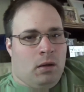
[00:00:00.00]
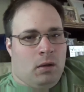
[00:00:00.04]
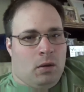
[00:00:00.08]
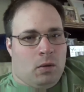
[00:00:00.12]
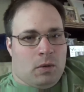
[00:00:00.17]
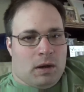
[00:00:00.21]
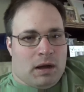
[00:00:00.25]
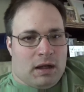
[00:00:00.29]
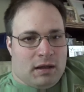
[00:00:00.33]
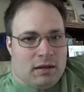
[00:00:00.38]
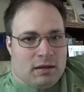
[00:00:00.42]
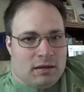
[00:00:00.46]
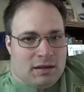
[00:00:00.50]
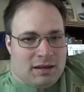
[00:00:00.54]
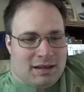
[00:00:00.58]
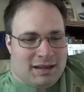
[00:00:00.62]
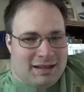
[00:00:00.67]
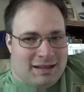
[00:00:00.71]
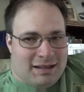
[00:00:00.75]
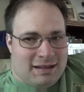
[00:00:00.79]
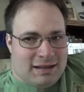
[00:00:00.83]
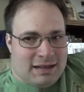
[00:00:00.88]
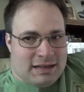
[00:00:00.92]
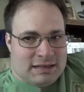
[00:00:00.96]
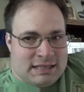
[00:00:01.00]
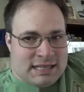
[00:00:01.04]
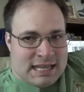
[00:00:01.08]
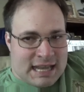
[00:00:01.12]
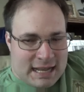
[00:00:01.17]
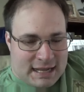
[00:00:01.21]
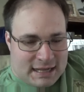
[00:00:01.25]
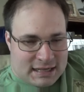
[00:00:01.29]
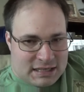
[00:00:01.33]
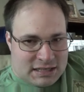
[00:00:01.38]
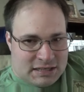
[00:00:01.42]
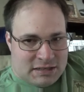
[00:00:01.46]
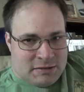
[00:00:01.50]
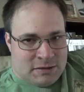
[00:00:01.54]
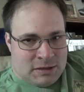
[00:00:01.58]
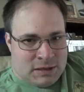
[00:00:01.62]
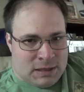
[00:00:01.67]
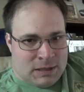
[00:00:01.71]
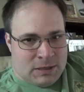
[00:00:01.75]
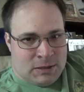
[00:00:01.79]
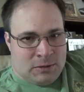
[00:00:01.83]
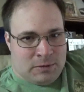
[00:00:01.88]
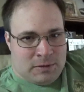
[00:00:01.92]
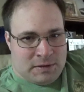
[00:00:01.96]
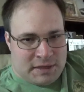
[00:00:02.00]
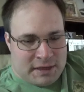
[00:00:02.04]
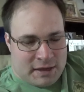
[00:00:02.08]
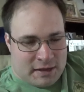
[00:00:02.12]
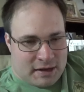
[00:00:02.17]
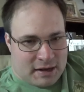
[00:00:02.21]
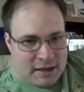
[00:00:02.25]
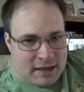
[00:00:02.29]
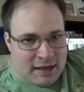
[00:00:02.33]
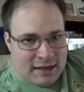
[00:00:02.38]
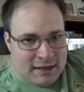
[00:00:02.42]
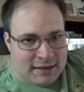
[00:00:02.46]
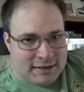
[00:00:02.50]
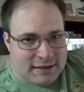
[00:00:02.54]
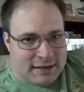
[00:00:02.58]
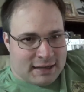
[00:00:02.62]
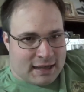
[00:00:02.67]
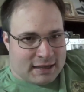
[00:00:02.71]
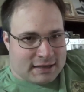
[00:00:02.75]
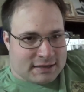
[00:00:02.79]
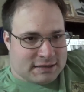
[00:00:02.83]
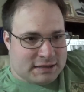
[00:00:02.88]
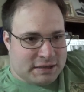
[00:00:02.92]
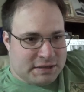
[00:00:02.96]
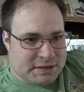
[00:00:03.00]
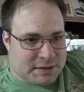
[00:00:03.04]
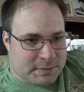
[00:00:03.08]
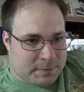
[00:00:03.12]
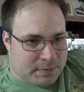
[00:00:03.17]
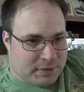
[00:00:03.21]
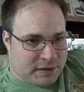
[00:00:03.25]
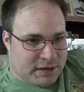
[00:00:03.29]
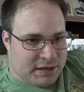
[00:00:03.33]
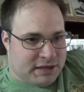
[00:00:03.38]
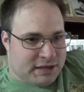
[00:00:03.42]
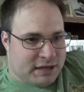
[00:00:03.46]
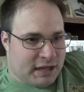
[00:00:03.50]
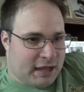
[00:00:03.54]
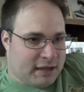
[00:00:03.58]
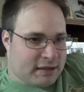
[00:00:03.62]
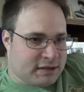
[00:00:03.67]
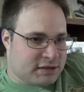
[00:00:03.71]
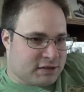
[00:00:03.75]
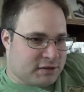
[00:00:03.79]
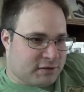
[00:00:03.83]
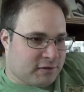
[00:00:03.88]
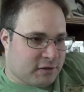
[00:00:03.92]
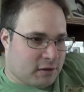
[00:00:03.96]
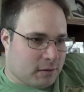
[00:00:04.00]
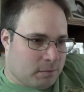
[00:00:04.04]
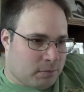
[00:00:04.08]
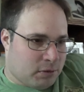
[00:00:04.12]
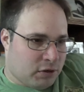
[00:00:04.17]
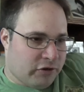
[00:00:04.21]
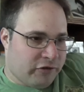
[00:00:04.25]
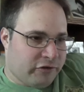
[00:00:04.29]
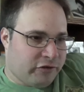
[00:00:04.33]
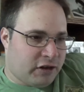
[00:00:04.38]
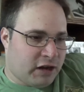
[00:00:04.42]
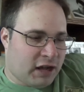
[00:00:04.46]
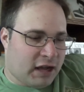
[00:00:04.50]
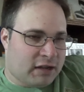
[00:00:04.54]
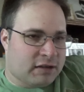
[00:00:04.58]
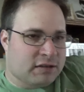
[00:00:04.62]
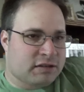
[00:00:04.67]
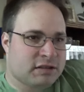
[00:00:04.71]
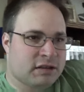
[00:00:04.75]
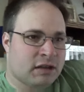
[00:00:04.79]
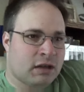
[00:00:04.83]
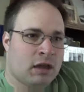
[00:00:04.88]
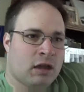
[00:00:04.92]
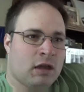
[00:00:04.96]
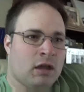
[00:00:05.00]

Well, a text without a context is a pretext for a proof text.